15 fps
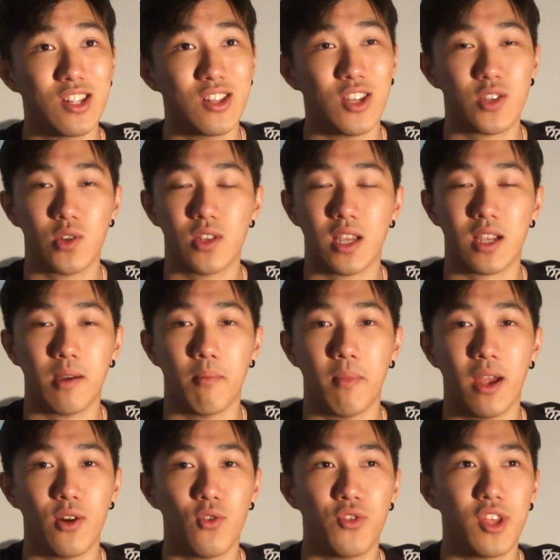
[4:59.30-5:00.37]
this is like a
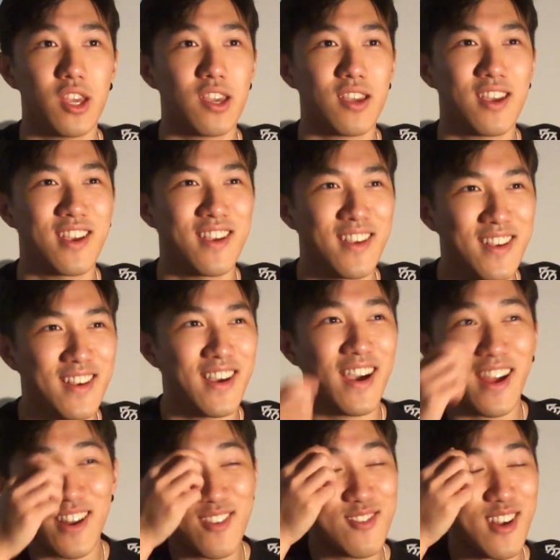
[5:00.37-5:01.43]
metal thing.
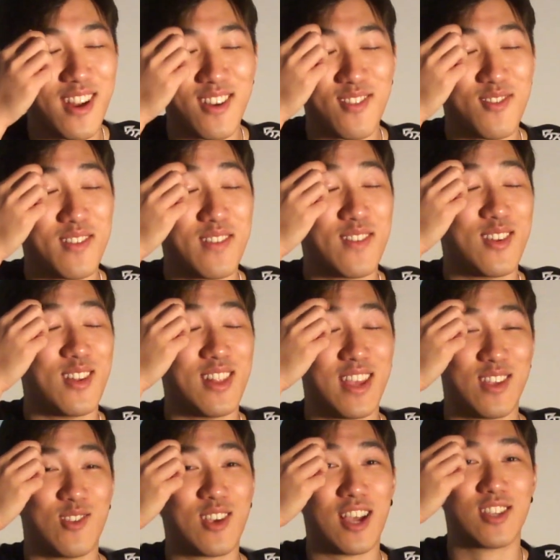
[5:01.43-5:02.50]
I don't even,
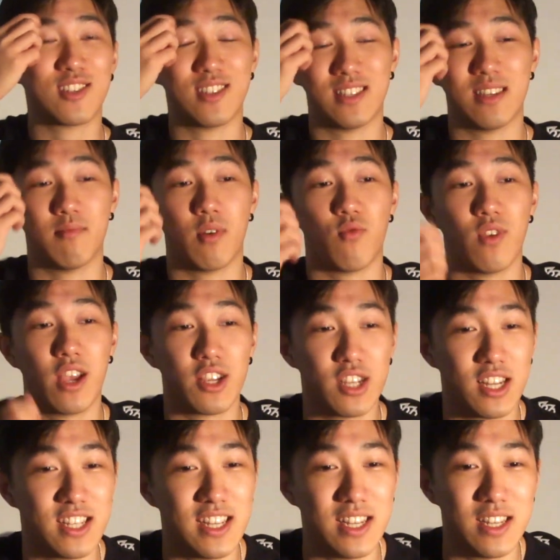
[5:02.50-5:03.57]
like, you guys can see my reaction.
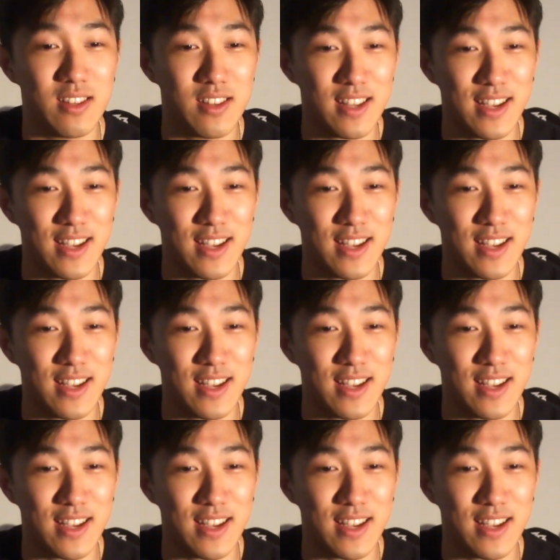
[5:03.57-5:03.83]
I didn't